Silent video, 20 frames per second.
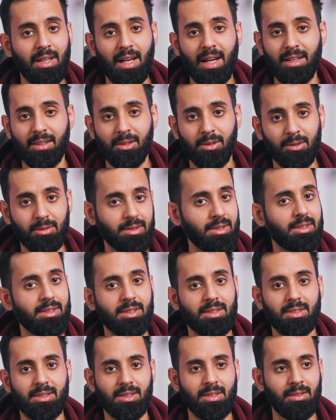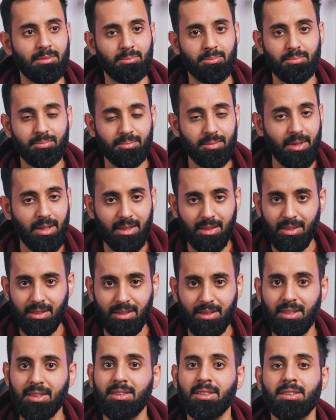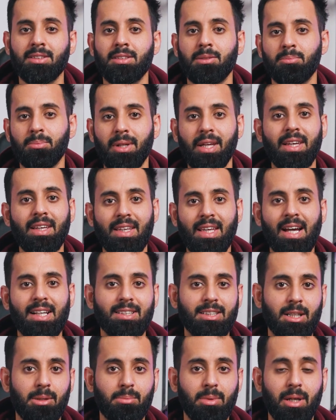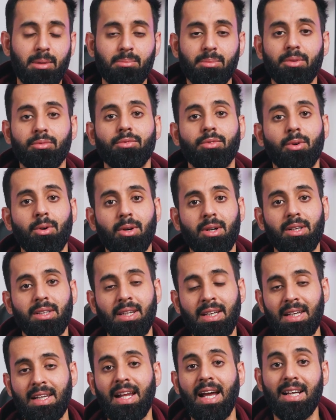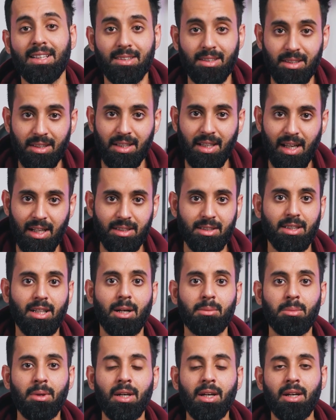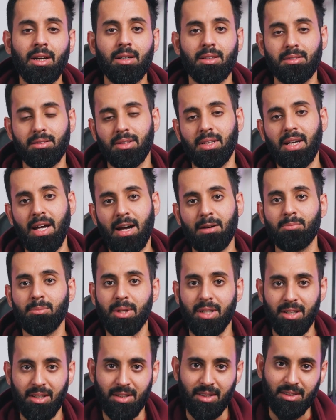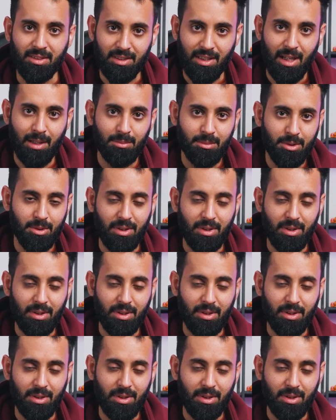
And you know, they're just playing catch up, and before they can actually catch up, you have mid-year exams.